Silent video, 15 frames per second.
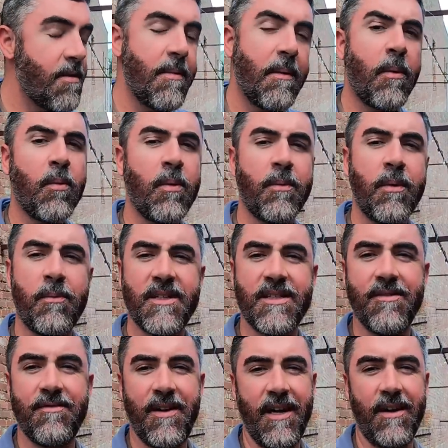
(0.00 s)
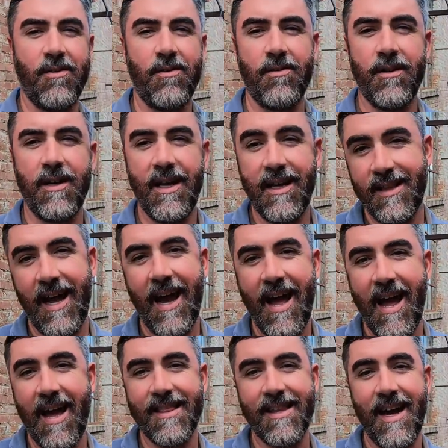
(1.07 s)
remember when we went to Vail and I
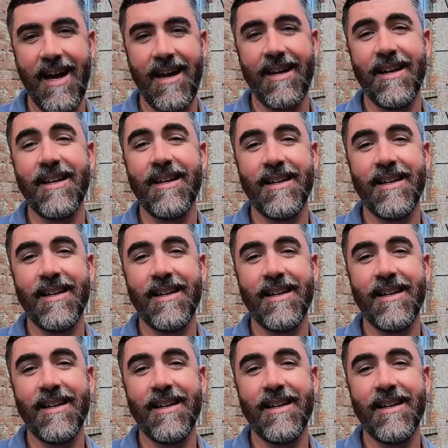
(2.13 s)
had that